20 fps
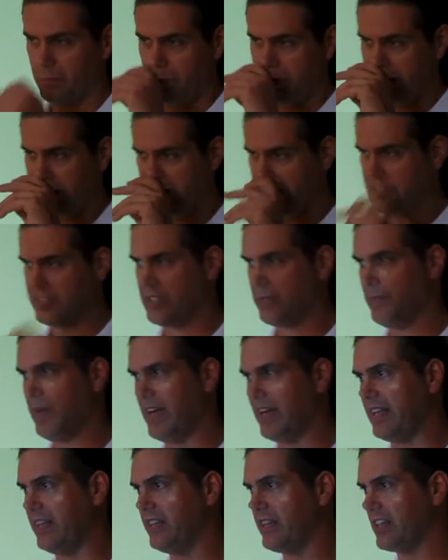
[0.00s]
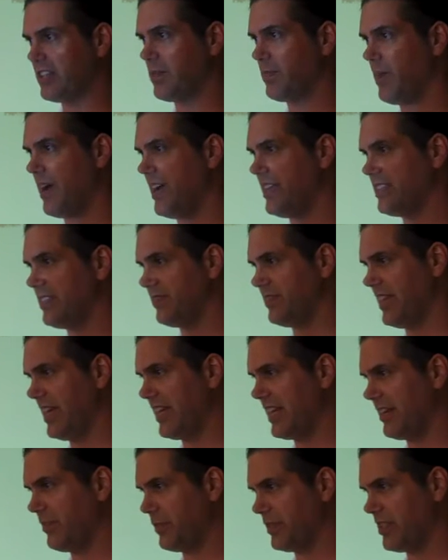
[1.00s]
When you touch the body, you got your positive,
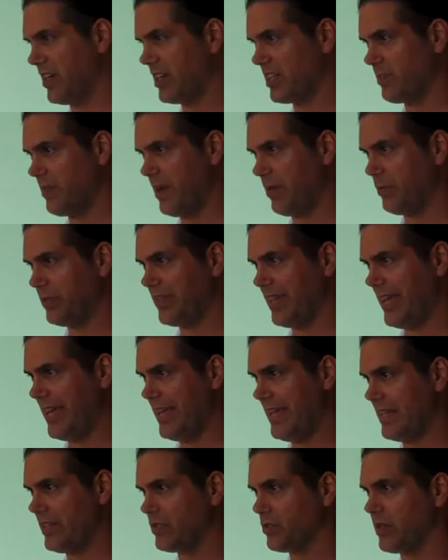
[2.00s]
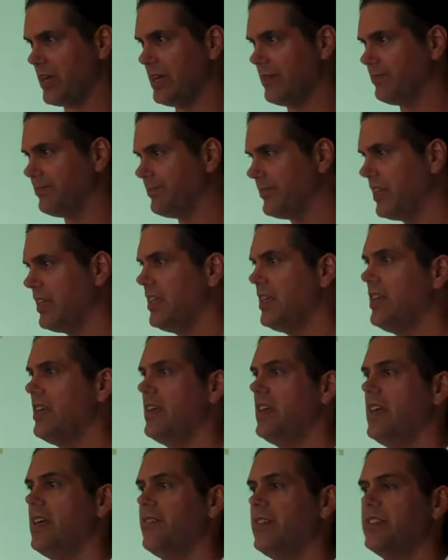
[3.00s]
negative. We talked about with the hands, right?
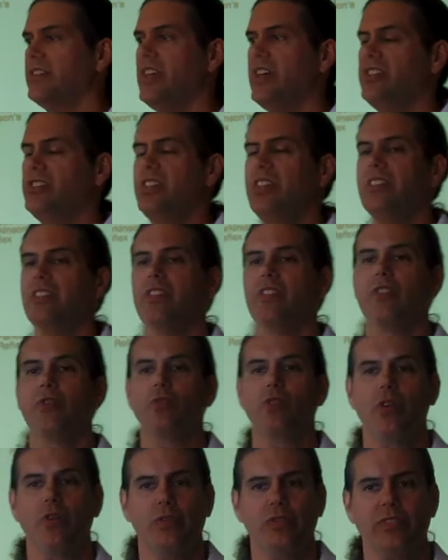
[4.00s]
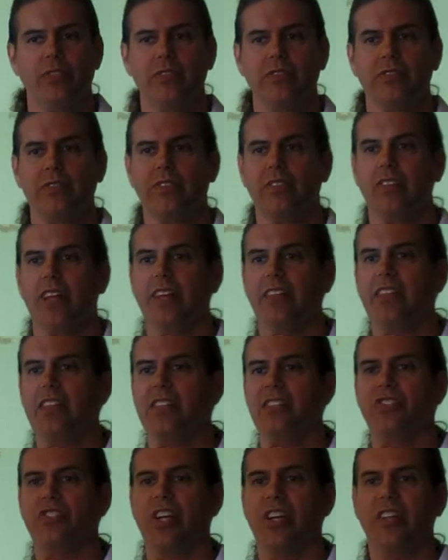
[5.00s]
If you're touching the throat, like
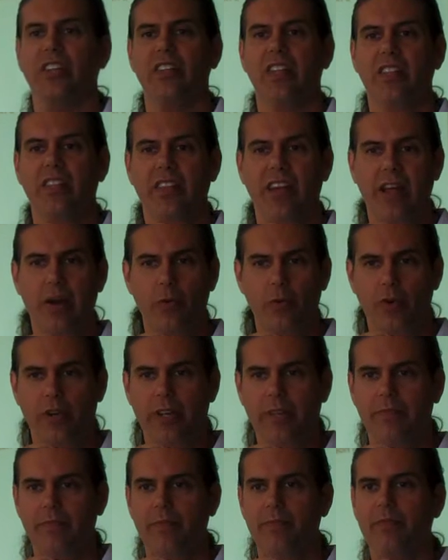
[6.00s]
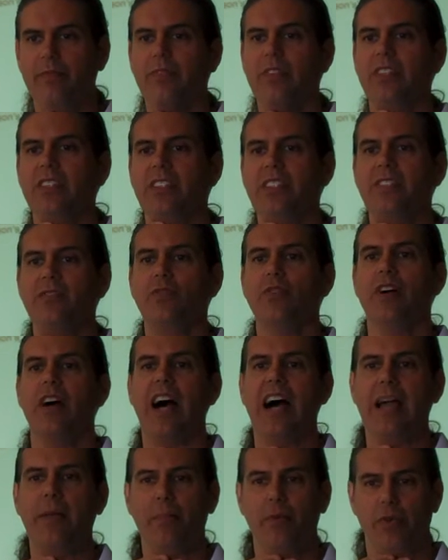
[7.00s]
this, checking the thyroid, this is for a
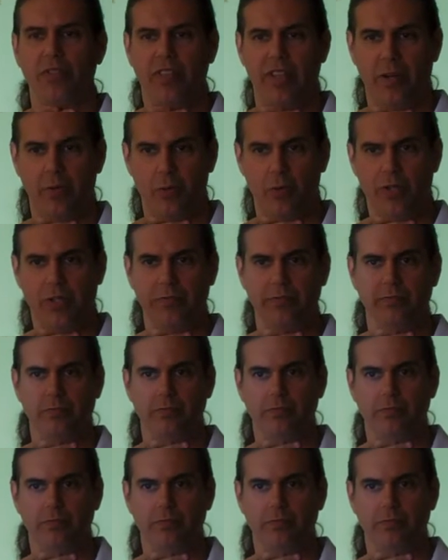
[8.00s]
hyperthyroid.